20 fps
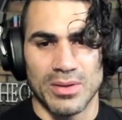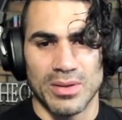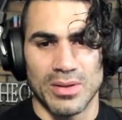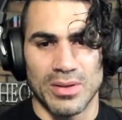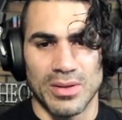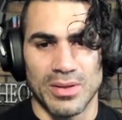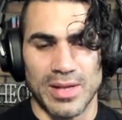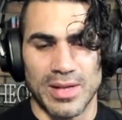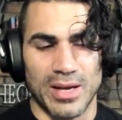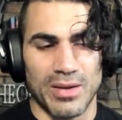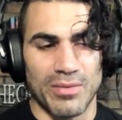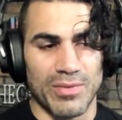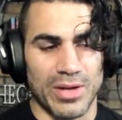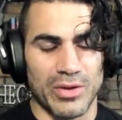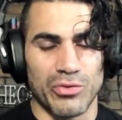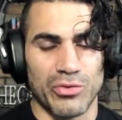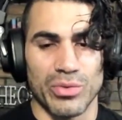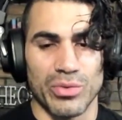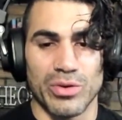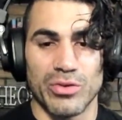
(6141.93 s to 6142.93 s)
that
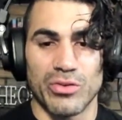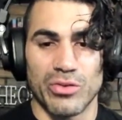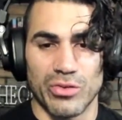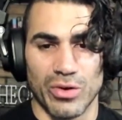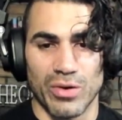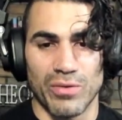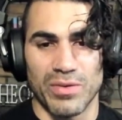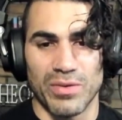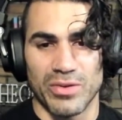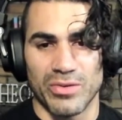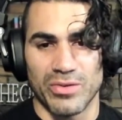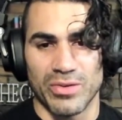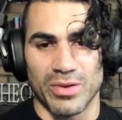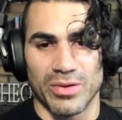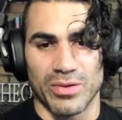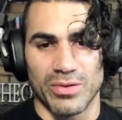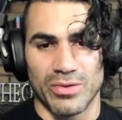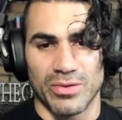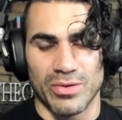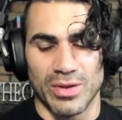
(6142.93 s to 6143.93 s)
eventually
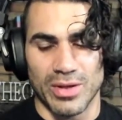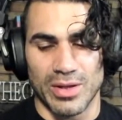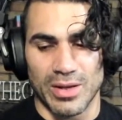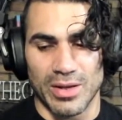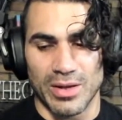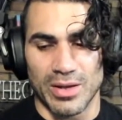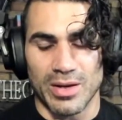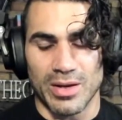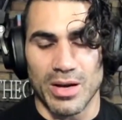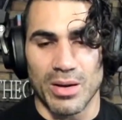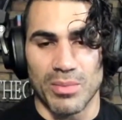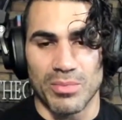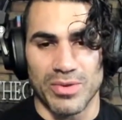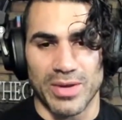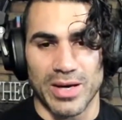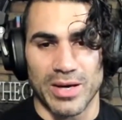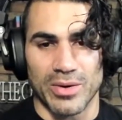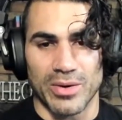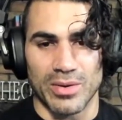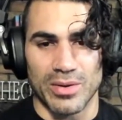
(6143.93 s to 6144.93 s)
surfaces and then it comes
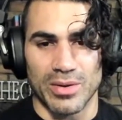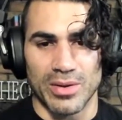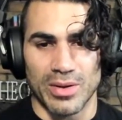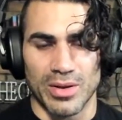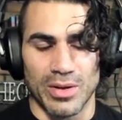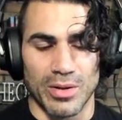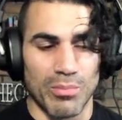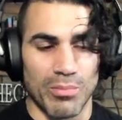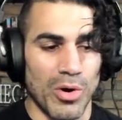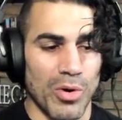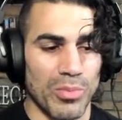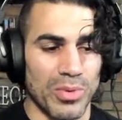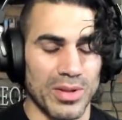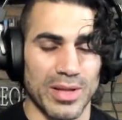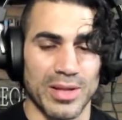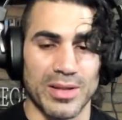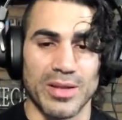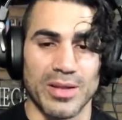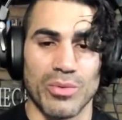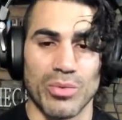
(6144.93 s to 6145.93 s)
out in a moment
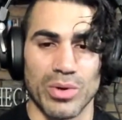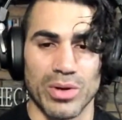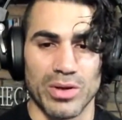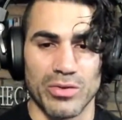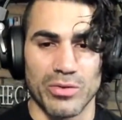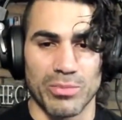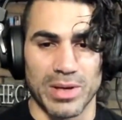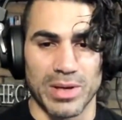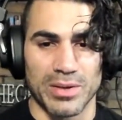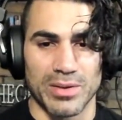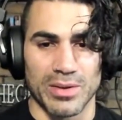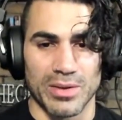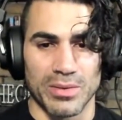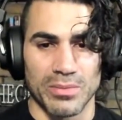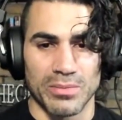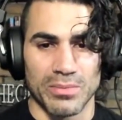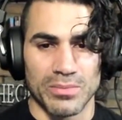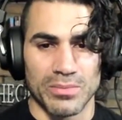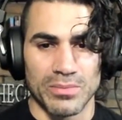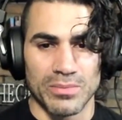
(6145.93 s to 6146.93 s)
that they weren't expecting.
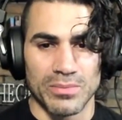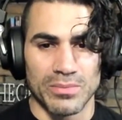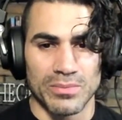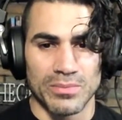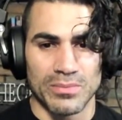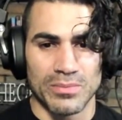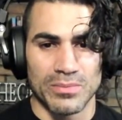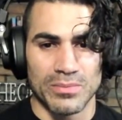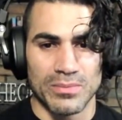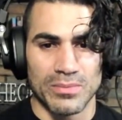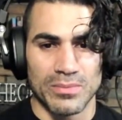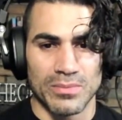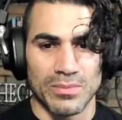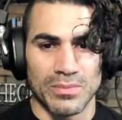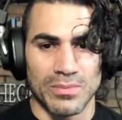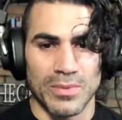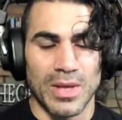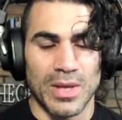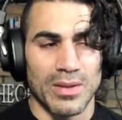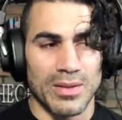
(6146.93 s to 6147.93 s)

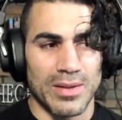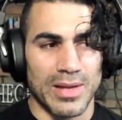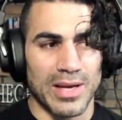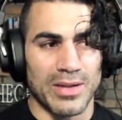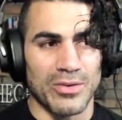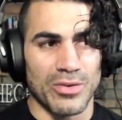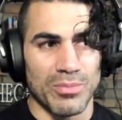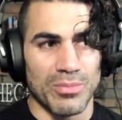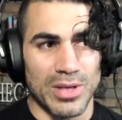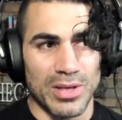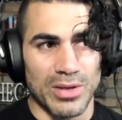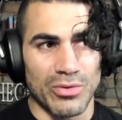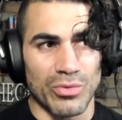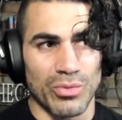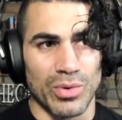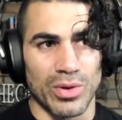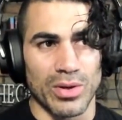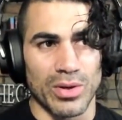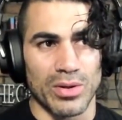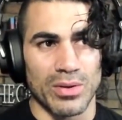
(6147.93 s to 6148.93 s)
That to me is
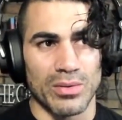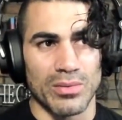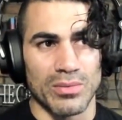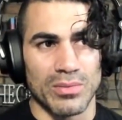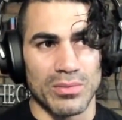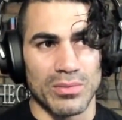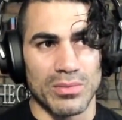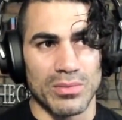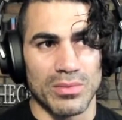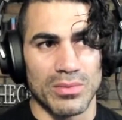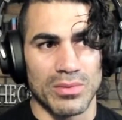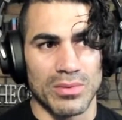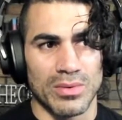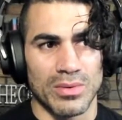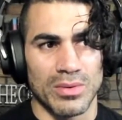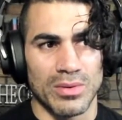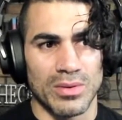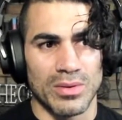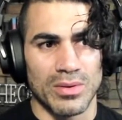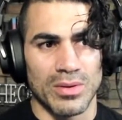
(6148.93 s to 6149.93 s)
what
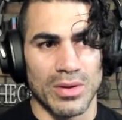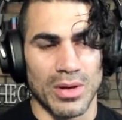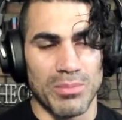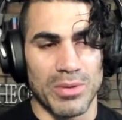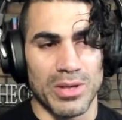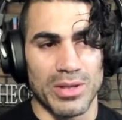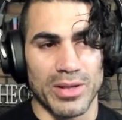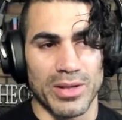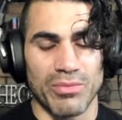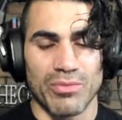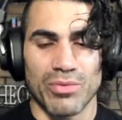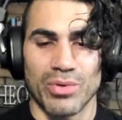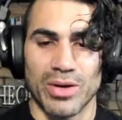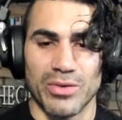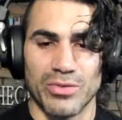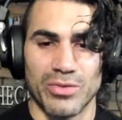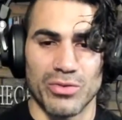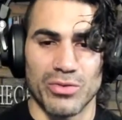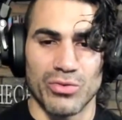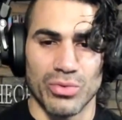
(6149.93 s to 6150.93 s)
a midlife
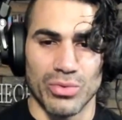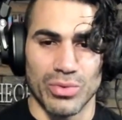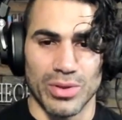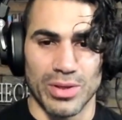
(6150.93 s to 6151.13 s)
crisis truly